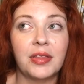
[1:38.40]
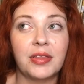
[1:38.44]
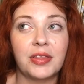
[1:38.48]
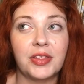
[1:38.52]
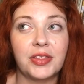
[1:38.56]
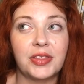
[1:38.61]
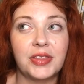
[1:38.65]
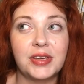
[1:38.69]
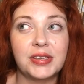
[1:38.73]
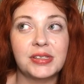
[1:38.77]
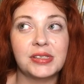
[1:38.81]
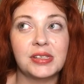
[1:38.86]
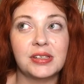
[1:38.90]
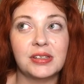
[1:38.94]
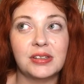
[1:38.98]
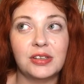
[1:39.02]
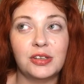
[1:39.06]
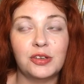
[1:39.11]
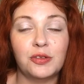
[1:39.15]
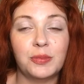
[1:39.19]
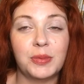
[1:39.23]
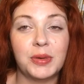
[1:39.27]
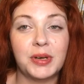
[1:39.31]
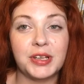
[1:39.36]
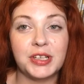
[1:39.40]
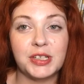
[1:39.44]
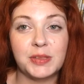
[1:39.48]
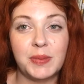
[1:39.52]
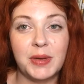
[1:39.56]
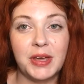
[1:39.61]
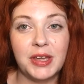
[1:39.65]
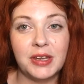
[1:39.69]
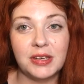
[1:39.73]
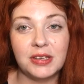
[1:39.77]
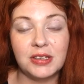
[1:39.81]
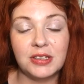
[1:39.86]
the things that you've been
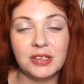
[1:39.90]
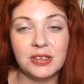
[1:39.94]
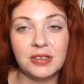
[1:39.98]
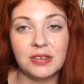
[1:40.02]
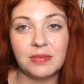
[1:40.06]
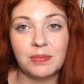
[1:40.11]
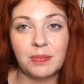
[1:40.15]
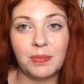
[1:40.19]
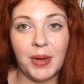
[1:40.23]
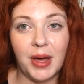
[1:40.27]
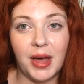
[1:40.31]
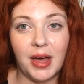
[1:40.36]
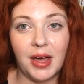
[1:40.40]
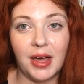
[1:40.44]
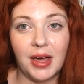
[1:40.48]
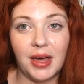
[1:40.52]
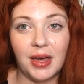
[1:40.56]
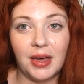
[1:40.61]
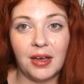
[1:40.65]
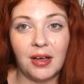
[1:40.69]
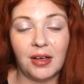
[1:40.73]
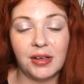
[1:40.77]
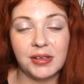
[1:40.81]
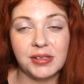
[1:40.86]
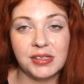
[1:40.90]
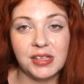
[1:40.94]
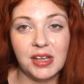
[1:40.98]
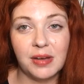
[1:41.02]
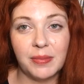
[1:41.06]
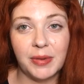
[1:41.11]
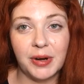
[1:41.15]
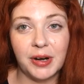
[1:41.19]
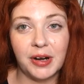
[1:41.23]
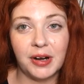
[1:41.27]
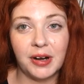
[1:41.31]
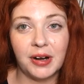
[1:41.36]
expanded by all
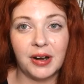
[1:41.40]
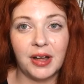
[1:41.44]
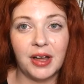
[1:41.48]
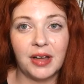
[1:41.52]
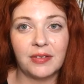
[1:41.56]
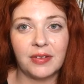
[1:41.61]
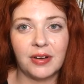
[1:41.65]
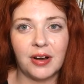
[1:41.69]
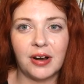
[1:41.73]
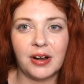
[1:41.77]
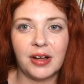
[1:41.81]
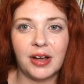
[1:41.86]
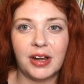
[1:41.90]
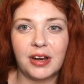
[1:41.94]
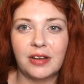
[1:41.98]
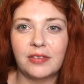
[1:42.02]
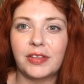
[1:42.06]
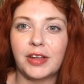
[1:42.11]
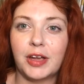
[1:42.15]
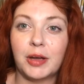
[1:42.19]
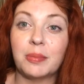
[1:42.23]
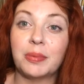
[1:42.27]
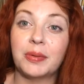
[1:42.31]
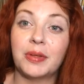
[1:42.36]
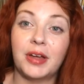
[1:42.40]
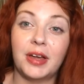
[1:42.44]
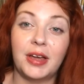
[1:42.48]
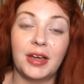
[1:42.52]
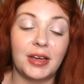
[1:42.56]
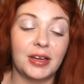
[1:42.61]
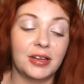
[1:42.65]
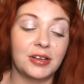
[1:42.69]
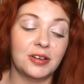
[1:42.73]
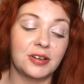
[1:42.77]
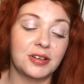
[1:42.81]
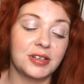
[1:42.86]
summer are kind of like
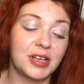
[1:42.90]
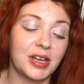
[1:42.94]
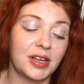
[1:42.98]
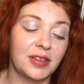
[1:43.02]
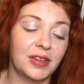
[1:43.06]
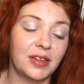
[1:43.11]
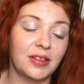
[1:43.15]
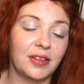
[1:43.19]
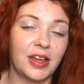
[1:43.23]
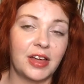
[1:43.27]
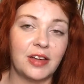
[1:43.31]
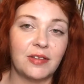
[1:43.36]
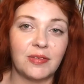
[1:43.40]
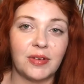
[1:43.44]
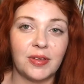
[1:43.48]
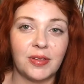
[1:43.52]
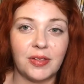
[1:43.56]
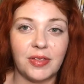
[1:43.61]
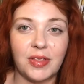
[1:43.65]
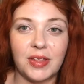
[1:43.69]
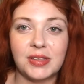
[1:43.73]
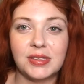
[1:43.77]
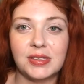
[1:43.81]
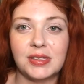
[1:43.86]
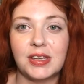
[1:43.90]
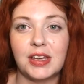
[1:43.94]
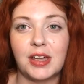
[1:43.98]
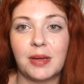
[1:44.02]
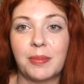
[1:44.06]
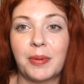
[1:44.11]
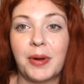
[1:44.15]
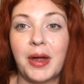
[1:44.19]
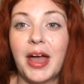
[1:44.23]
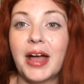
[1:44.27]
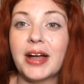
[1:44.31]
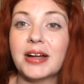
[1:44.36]
applying in your daily life, whether that's like a
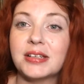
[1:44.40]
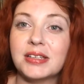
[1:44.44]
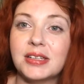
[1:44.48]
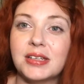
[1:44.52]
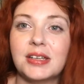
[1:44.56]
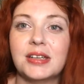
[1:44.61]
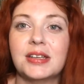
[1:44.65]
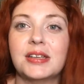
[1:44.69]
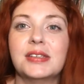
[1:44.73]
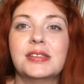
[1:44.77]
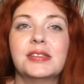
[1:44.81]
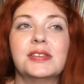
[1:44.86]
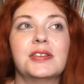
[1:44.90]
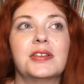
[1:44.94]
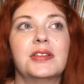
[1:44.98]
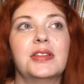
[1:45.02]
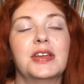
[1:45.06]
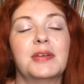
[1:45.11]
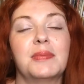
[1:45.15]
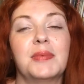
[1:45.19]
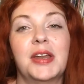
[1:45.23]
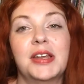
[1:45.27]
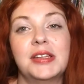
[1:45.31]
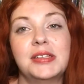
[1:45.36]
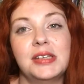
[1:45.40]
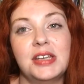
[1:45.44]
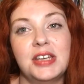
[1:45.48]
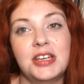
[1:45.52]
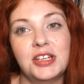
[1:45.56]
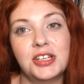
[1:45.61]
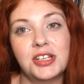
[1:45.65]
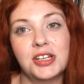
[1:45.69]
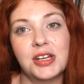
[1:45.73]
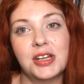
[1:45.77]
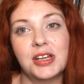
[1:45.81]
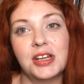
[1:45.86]
practice or like
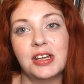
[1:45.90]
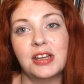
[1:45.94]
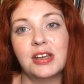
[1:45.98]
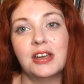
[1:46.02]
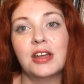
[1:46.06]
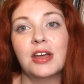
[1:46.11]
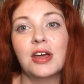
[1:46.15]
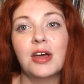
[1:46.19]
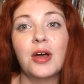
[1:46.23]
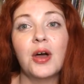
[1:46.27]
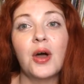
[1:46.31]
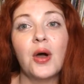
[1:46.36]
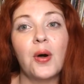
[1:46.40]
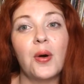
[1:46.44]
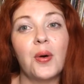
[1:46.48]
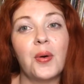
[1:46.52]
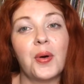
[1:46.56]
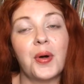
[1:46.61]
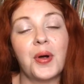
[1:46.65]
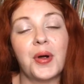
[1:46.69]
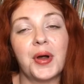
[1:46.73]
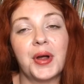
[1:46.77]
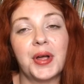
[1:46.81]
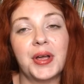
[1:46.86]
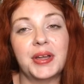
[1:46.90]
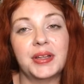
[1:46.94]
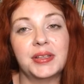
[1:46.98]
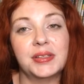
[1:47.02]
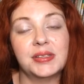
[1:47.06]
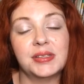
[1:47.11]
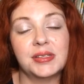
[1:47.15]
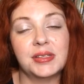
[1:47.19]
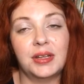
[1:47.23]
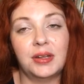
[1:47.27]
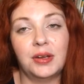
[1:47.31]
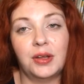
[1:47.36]
meditation, or
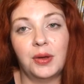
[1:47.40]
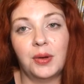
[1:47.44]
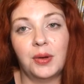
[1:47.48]
it's,